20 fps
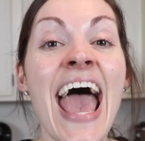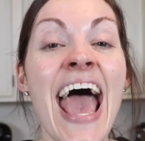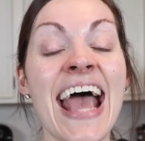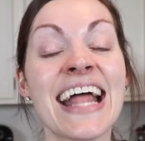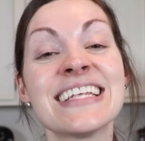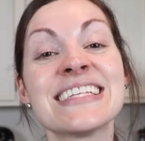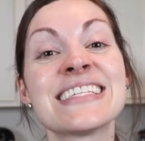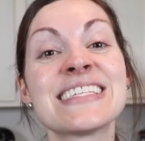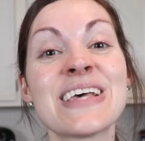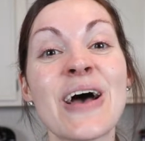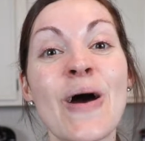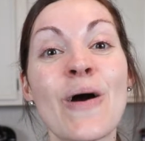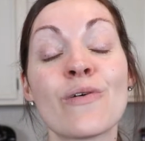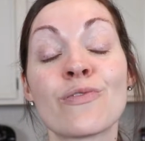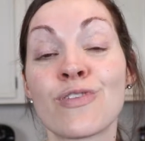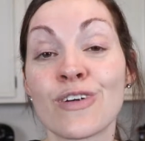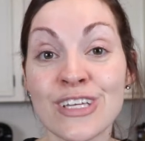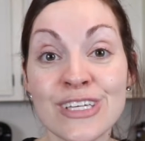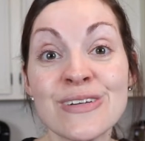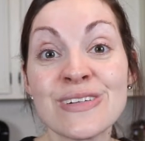And so
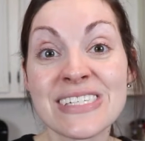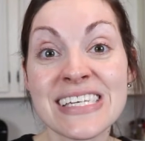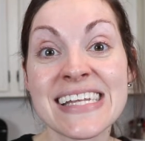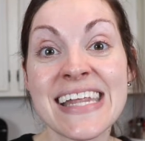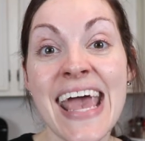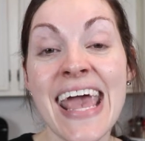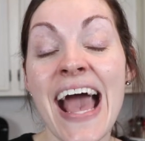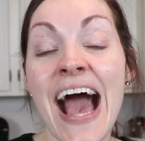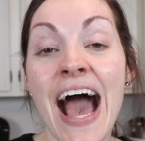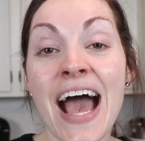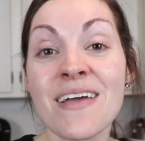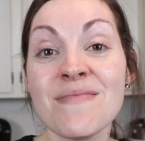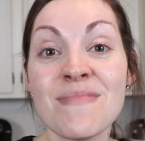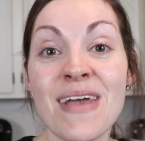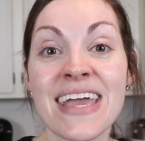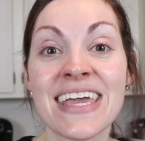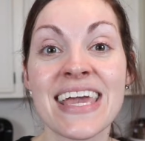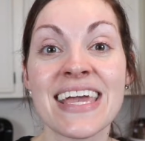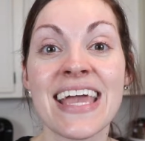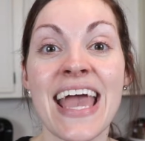for you today, I'm
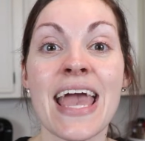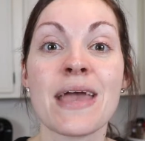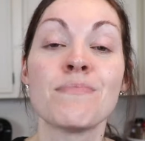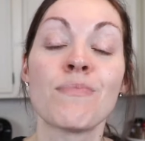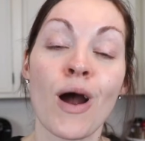making a